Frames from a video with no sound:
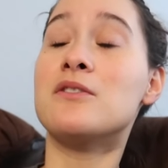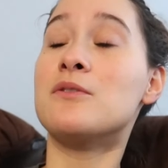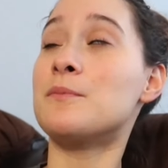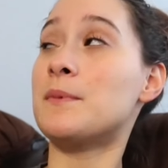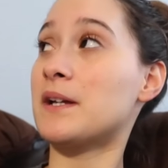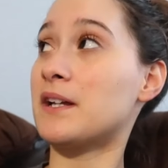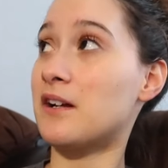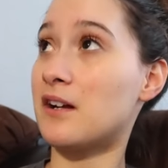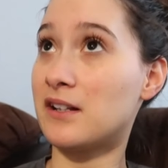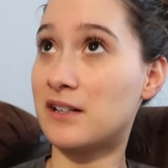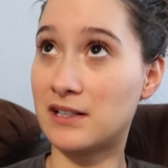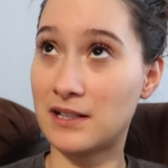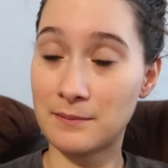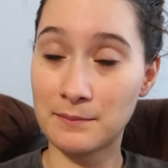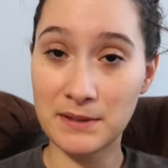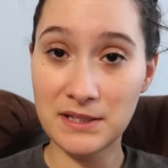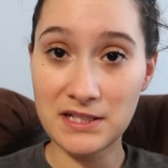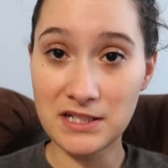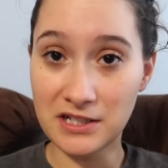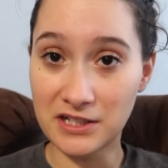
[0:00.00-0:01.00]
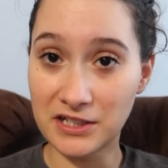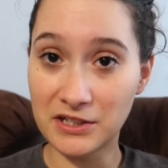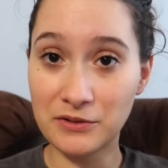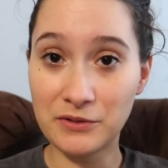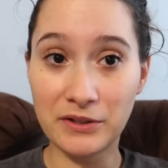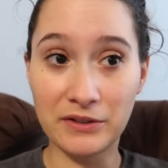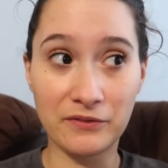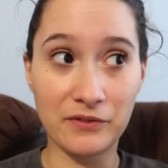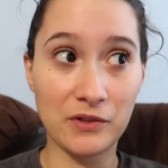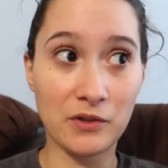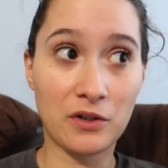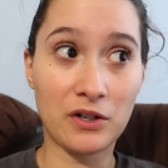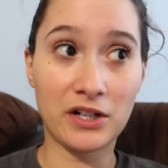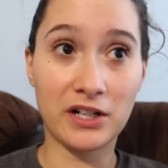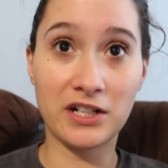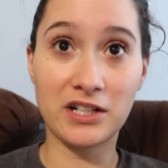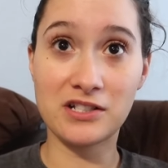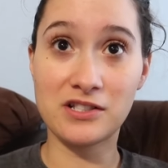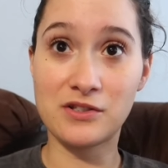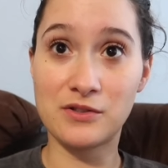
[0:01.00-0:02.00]
oh my god, let me tell you, if you are
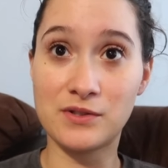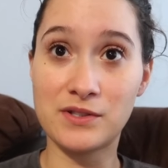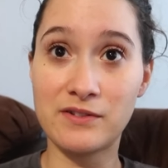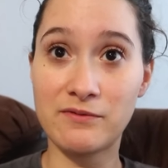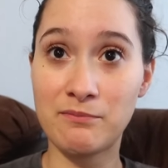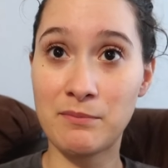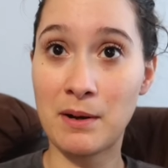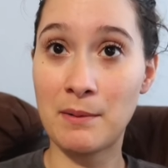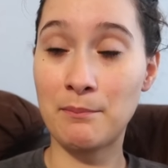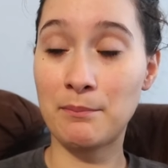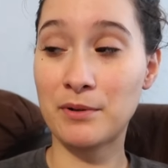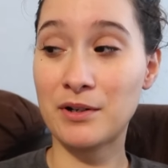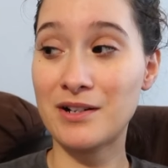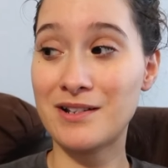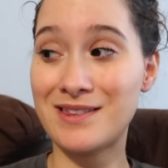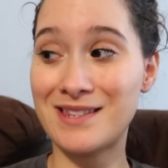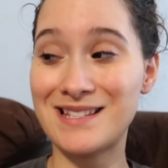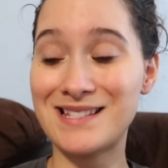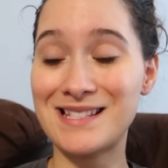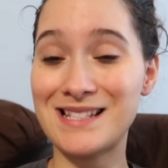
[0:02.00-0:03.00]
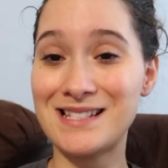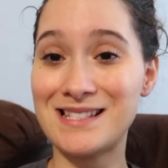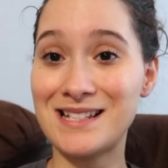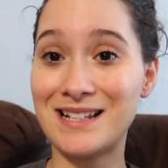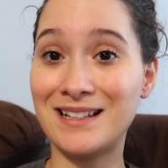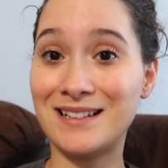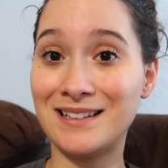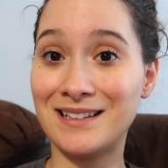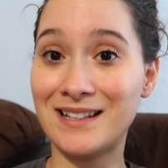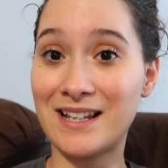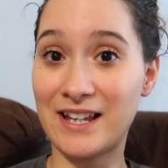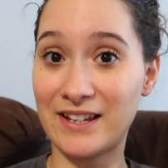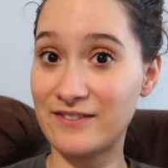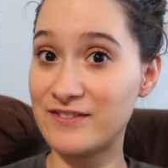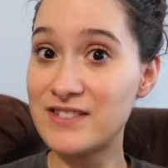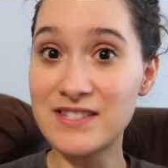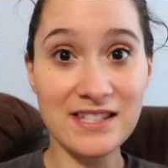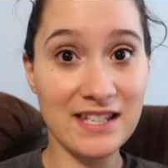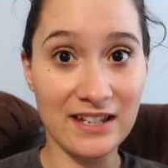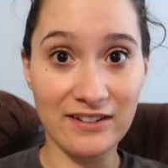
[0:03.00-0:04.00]
an exclusive pumper, this is a
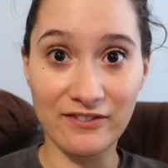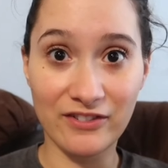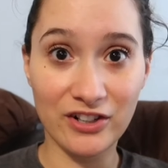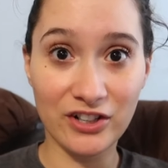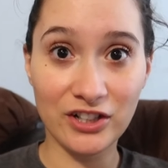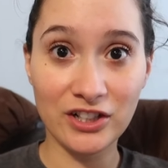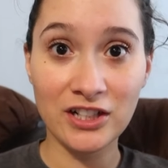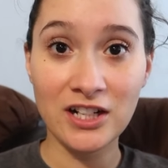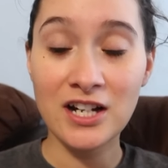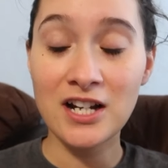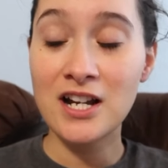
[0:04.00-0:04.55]
lifesaver.